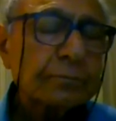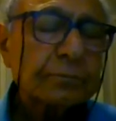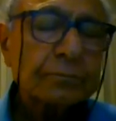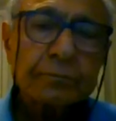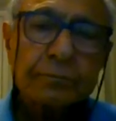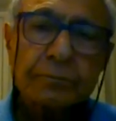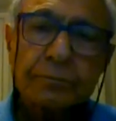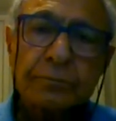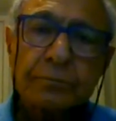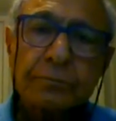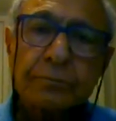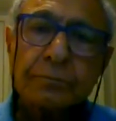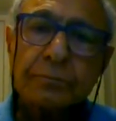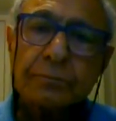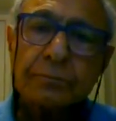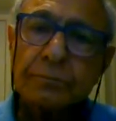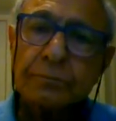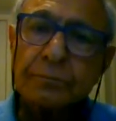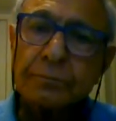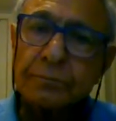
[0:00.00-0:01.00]

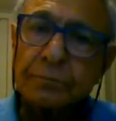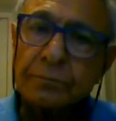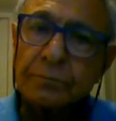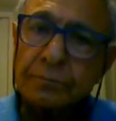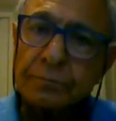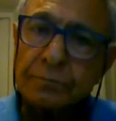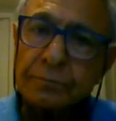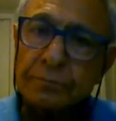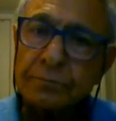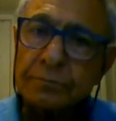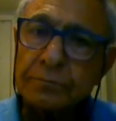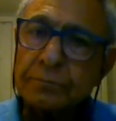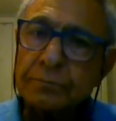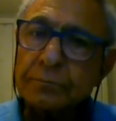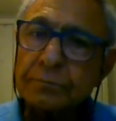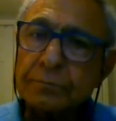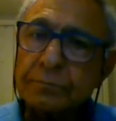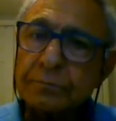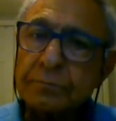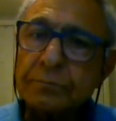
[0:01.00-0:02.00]

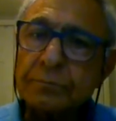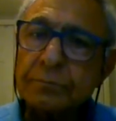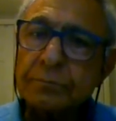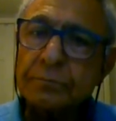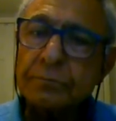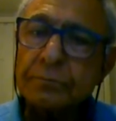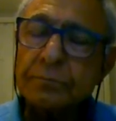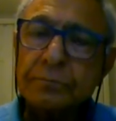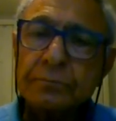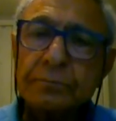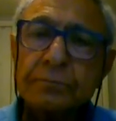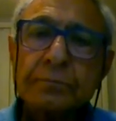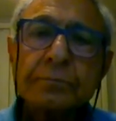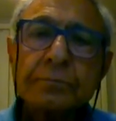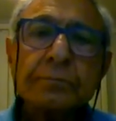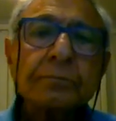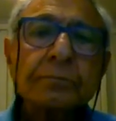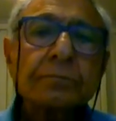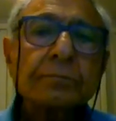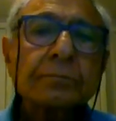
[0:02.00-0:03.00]

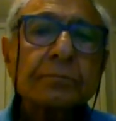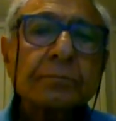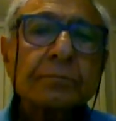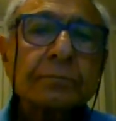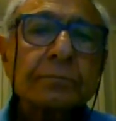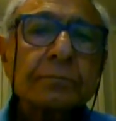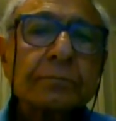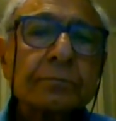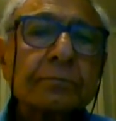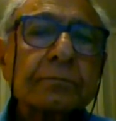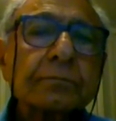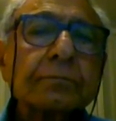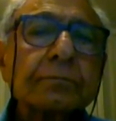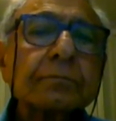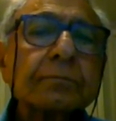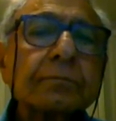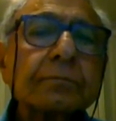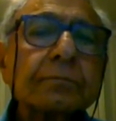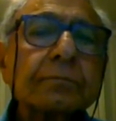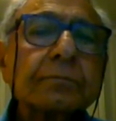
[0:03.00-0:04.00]

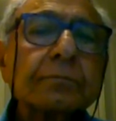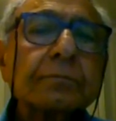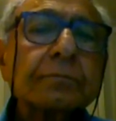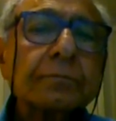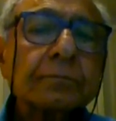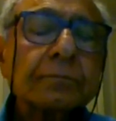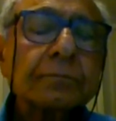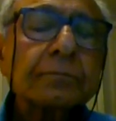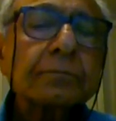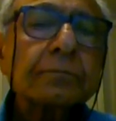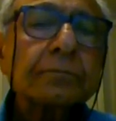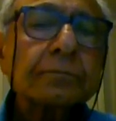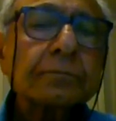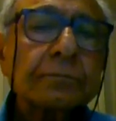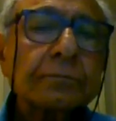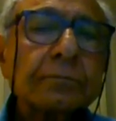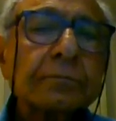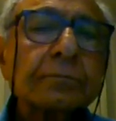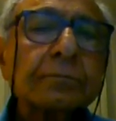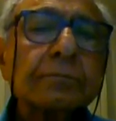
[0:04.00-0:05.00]

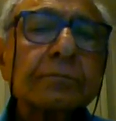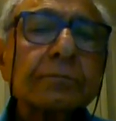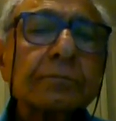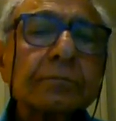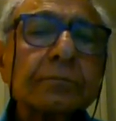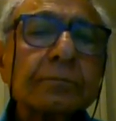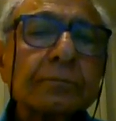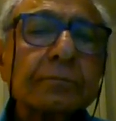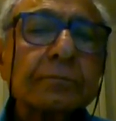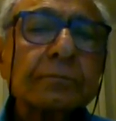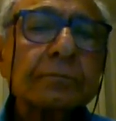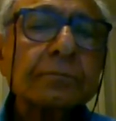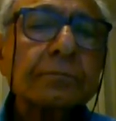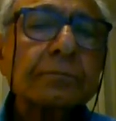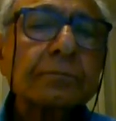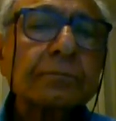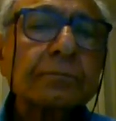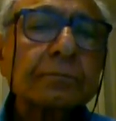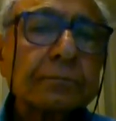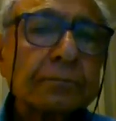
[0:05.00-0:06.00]

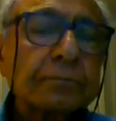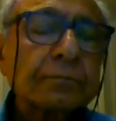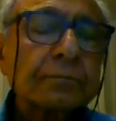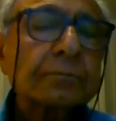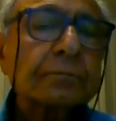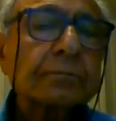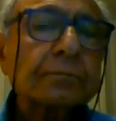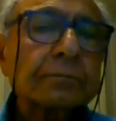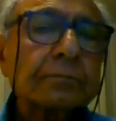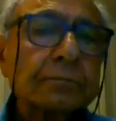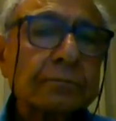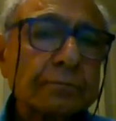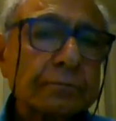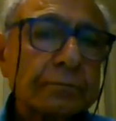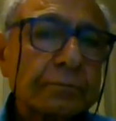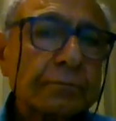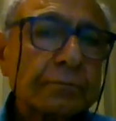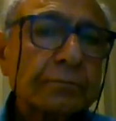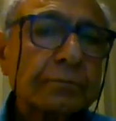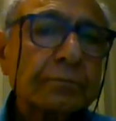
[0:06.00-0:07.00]

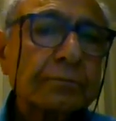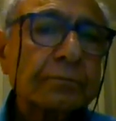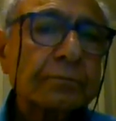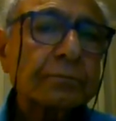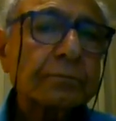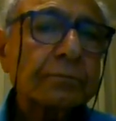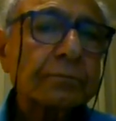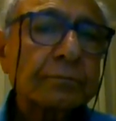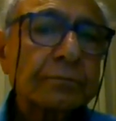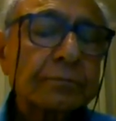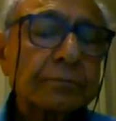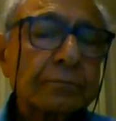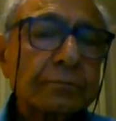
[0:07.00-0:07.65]
(silent)